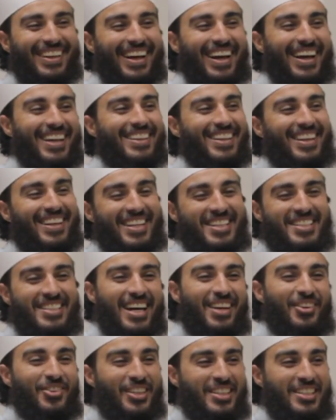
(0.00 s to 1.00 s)
And then he
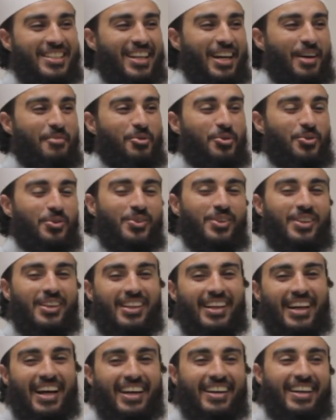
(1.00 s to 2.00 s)
sat on his camel
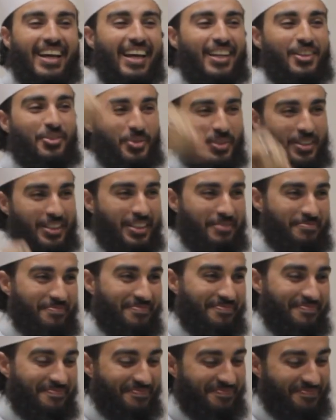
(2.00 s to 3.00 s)
and ate with them.
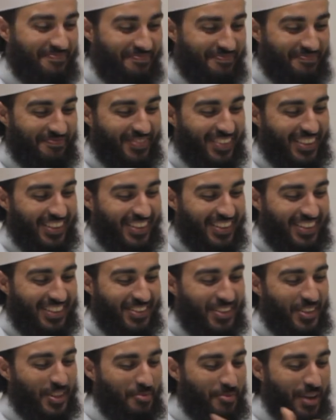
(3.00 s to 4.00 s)

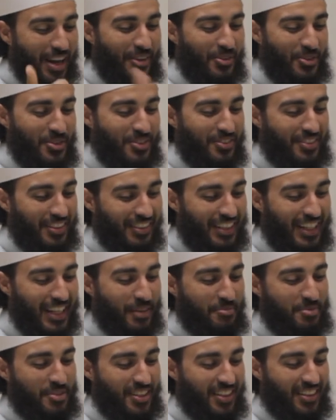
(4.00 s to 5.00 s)
So the man was really
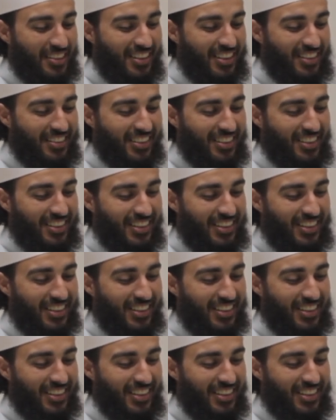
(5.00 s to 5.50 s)
upset that